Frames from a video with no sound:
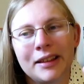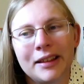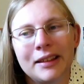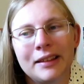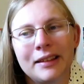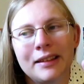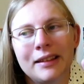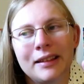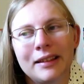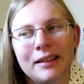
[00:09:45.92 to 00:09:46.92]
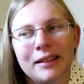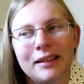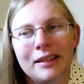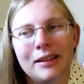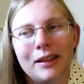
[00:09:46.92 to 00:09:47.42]

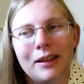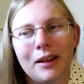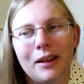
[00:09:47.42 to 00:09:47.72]
Nobody speaks.